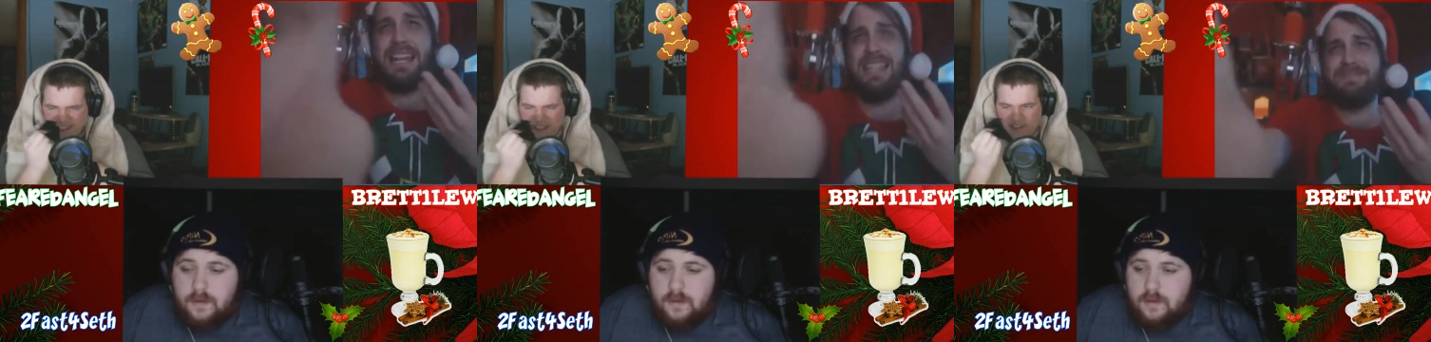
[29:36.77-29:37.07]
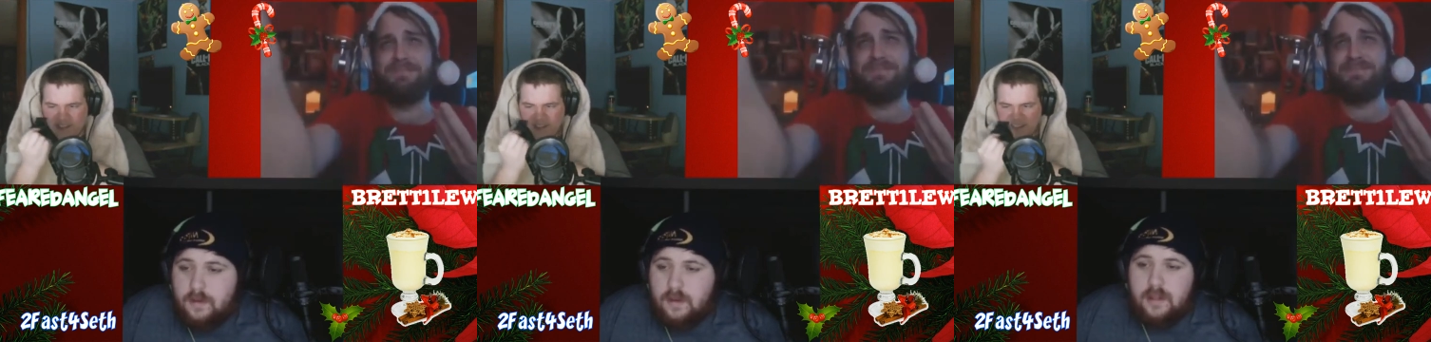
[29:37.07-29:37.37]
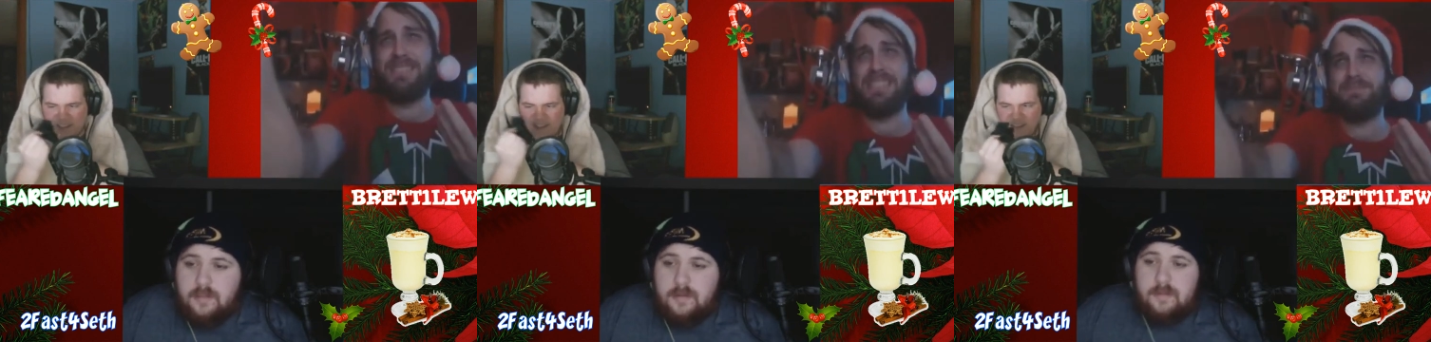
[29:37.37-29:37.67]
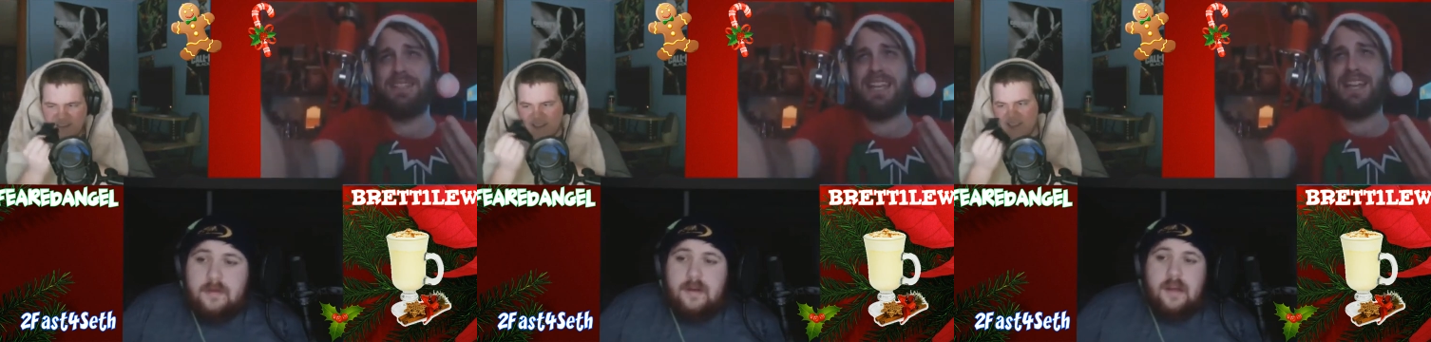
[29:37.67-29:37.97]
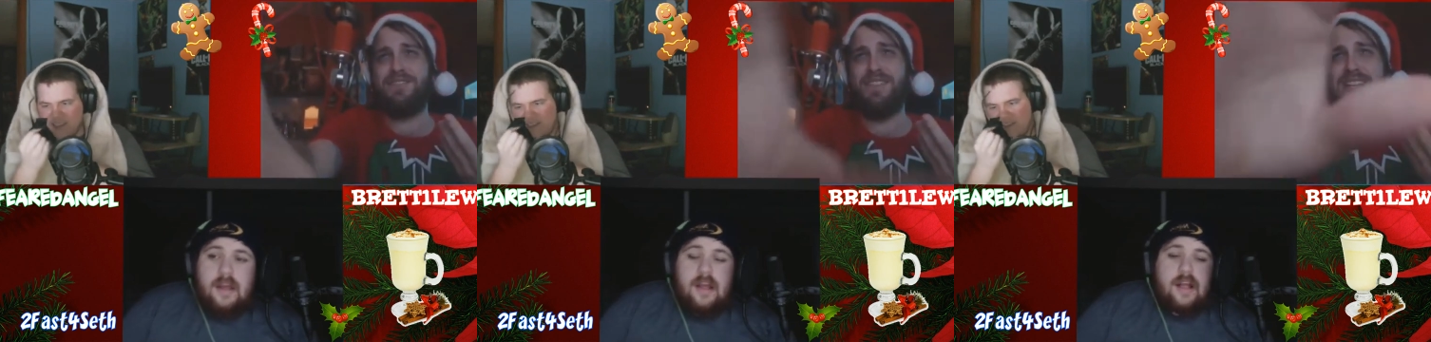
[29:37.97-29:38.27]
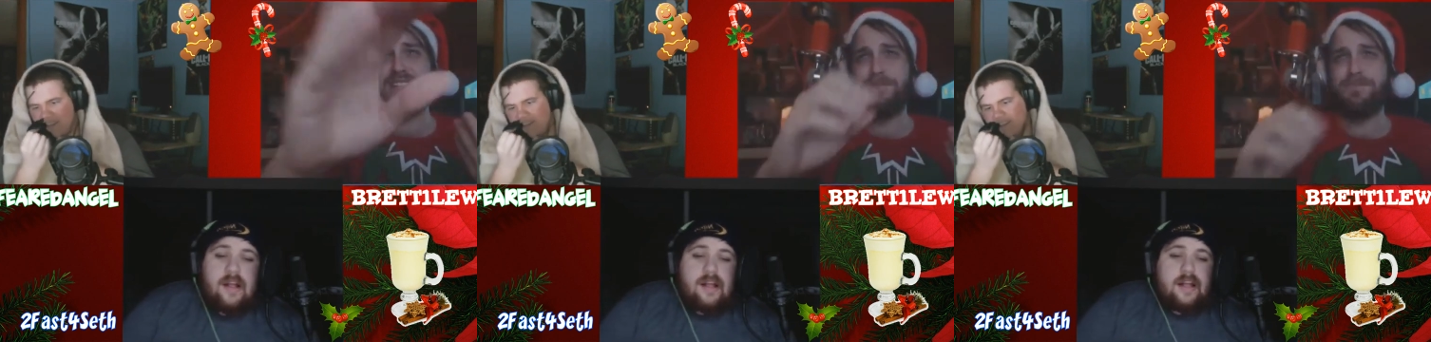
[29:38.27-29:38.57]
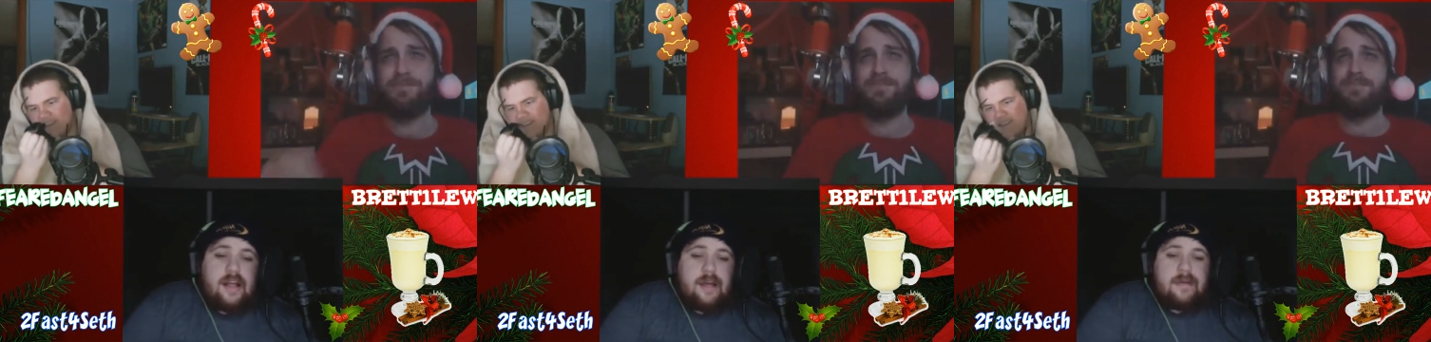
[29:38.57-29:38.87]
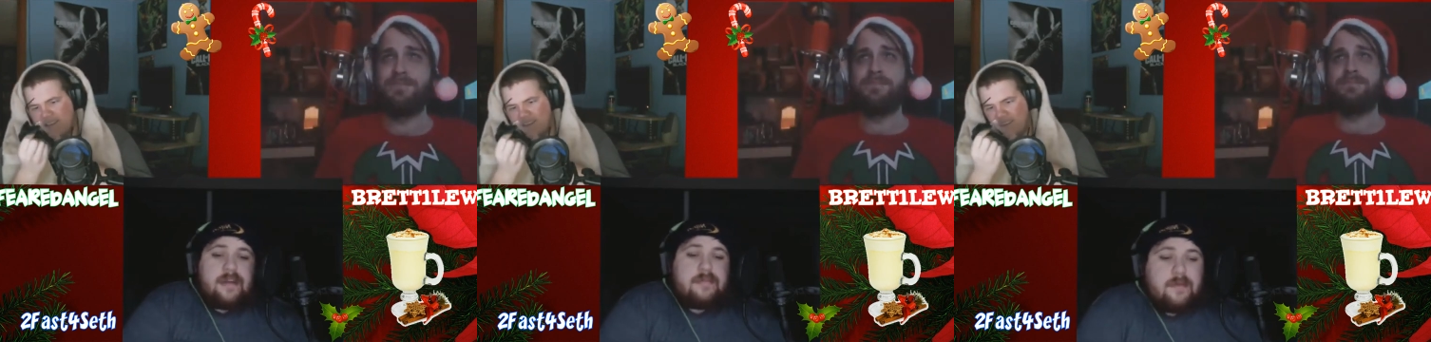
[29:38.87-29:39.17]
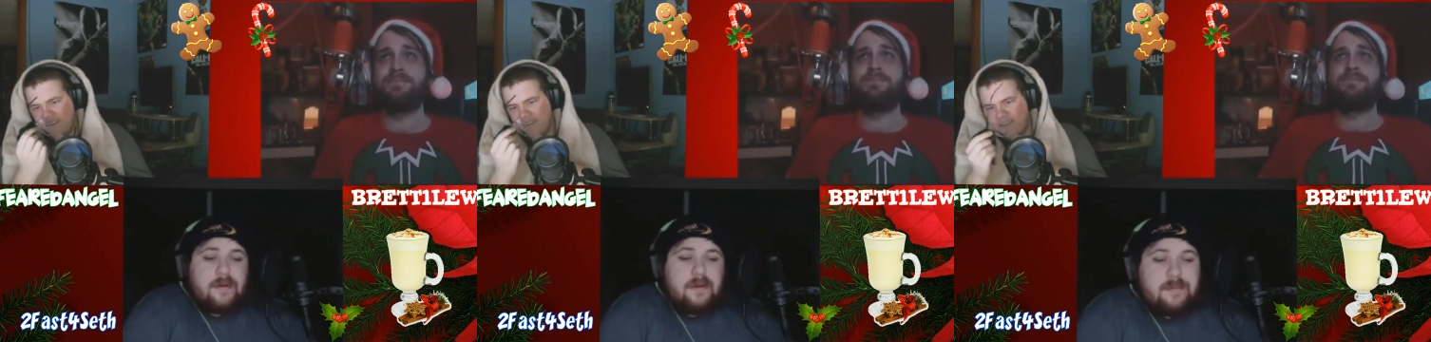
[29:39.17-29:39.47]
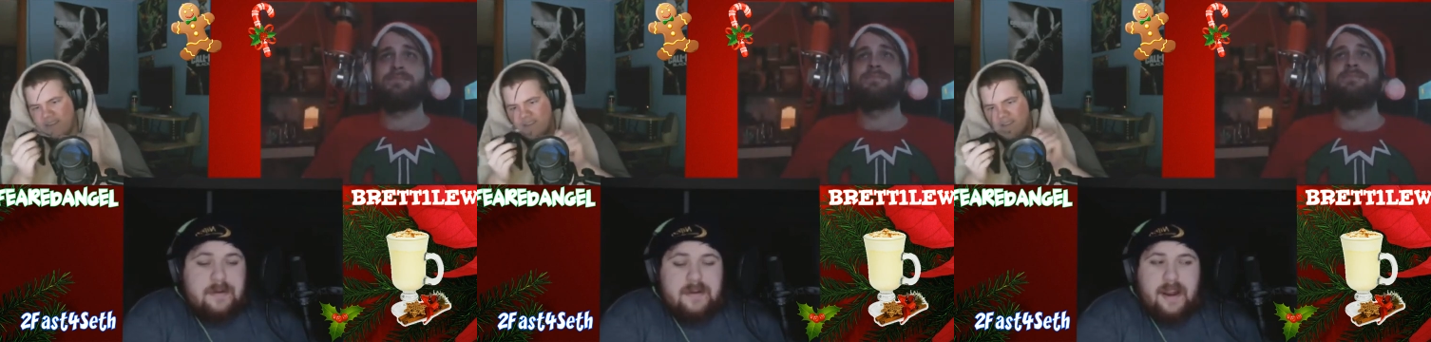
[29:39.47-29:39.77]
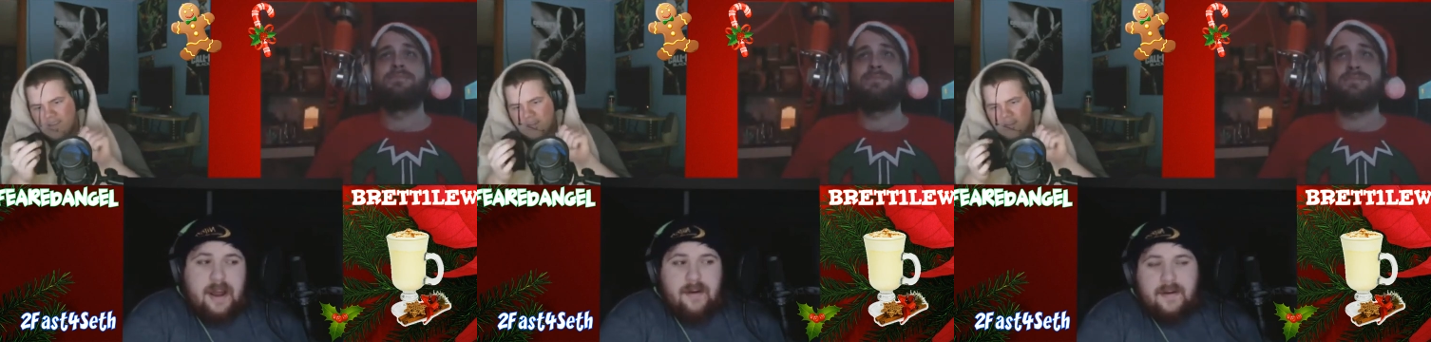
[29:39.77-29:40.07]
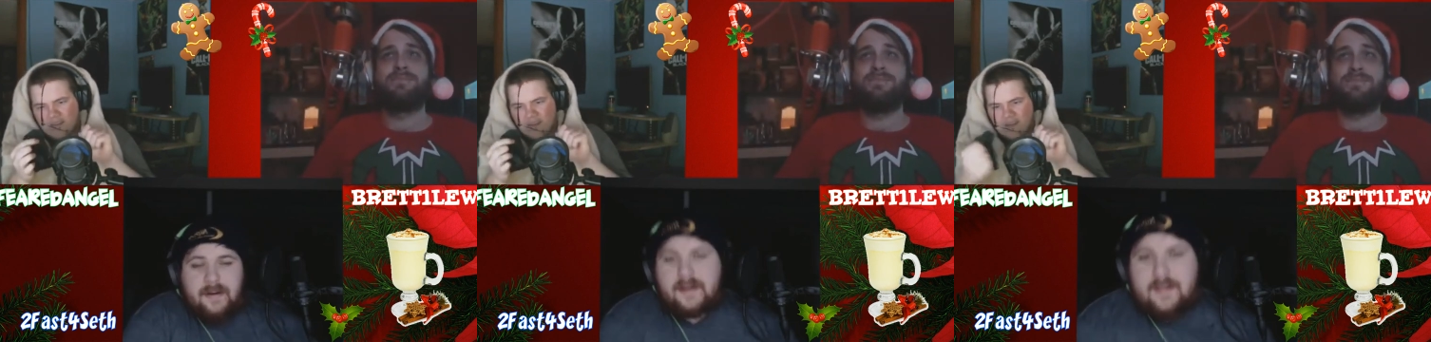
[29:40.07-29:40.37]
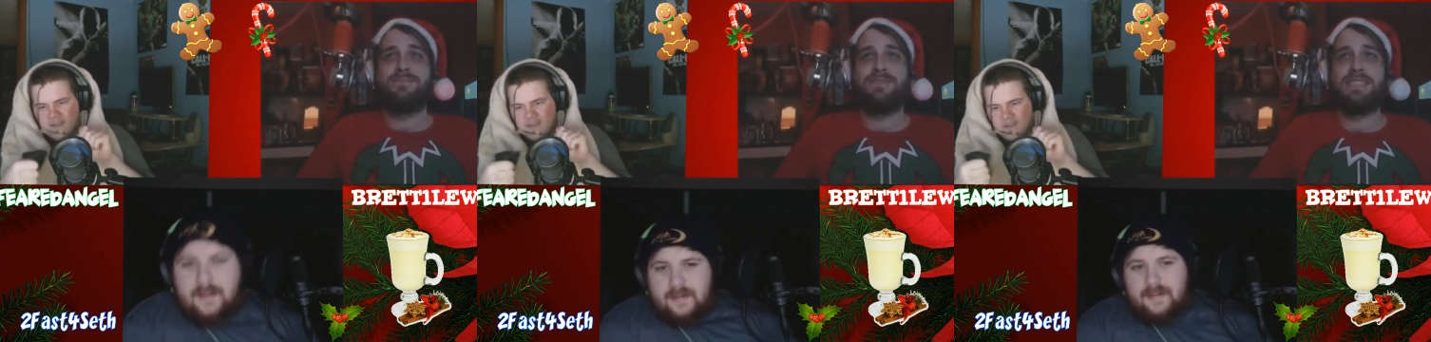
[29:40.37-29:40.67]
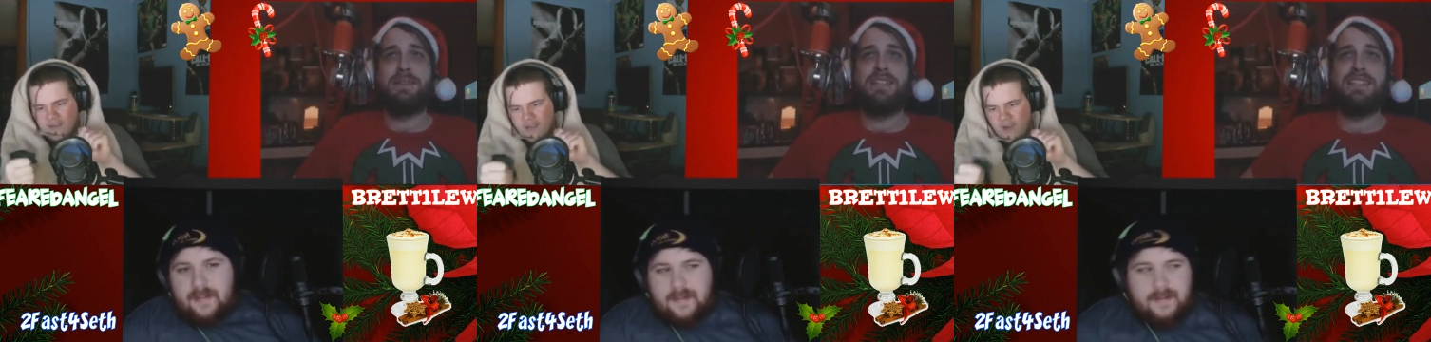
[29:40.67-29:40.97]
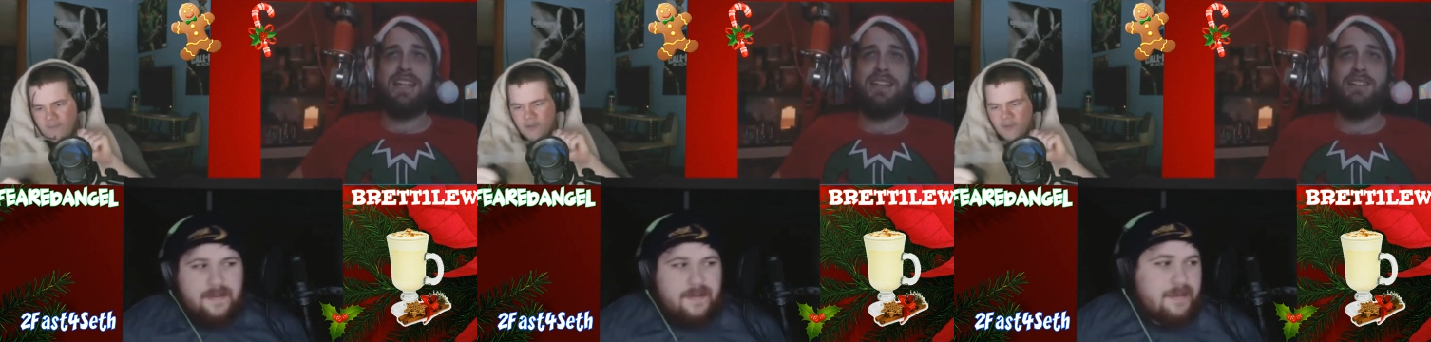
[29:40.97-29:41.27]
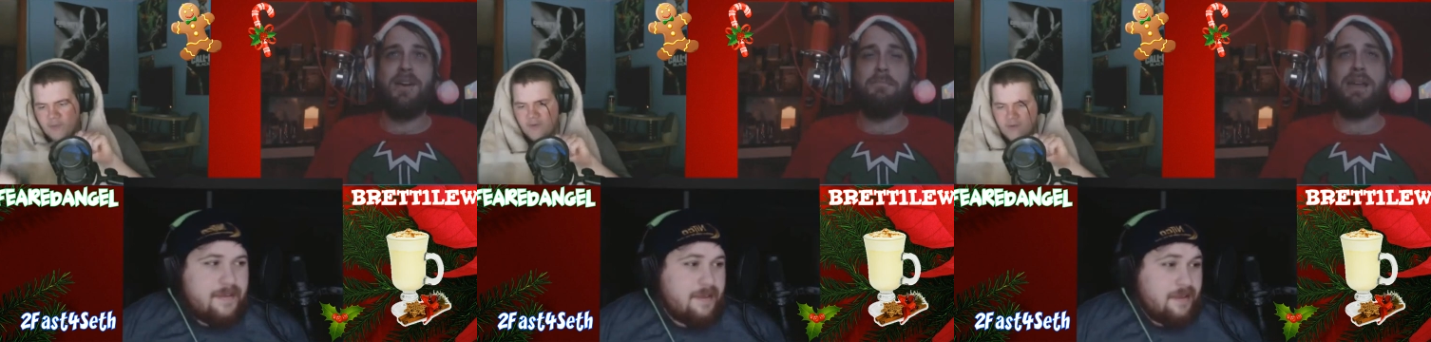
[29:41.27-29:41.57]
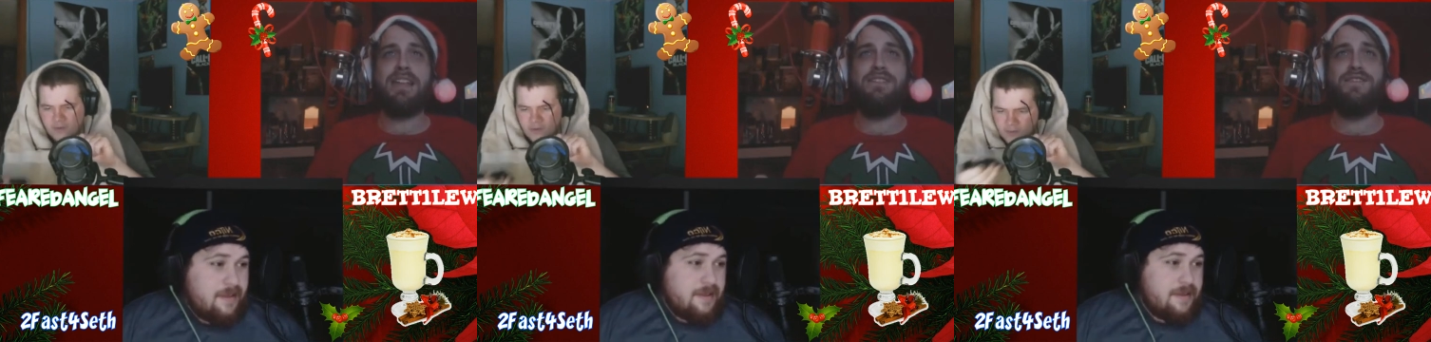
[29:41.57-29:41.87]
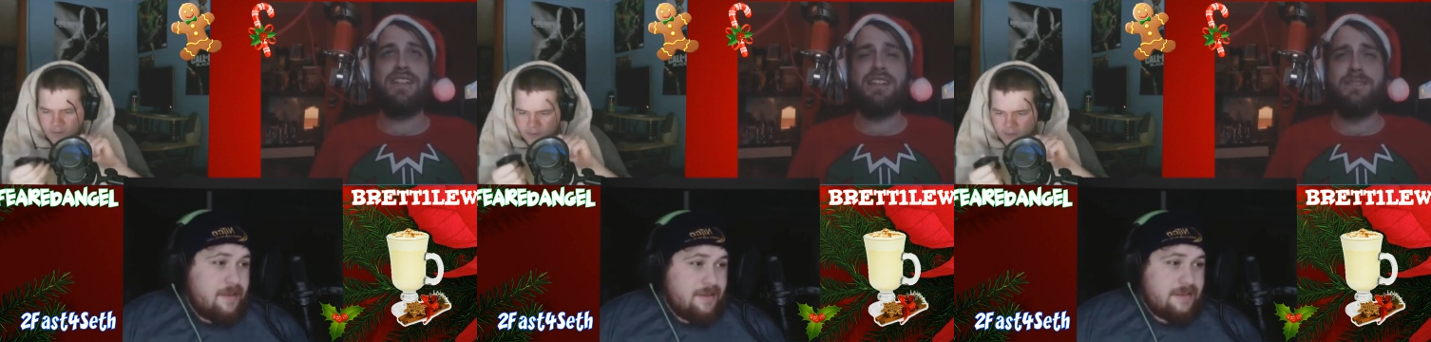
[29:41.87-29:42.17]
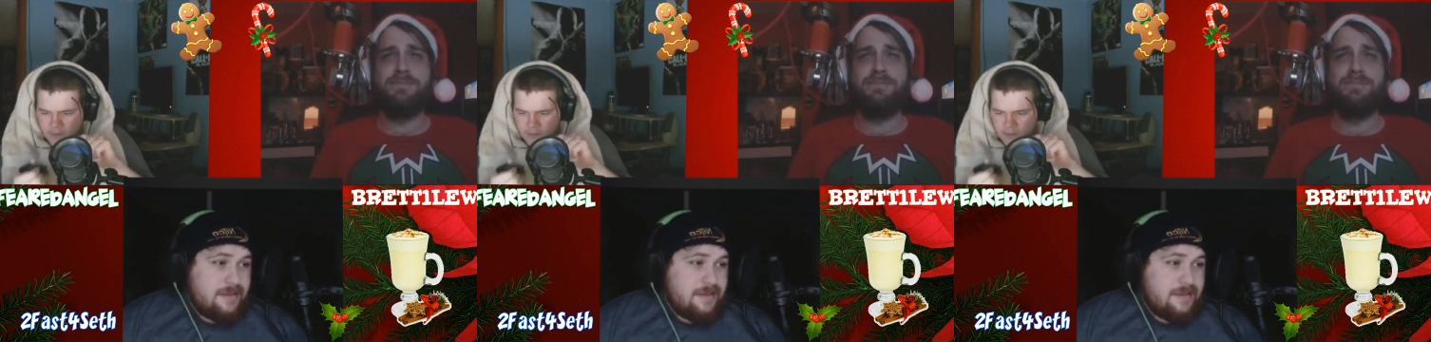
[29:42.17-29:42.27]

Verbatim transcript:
Speaker 1: it. It smells like vinegar.
Speaker 2: It makes me want to puke.
Speaker 1: smells I like you... nutmeggy vinegar.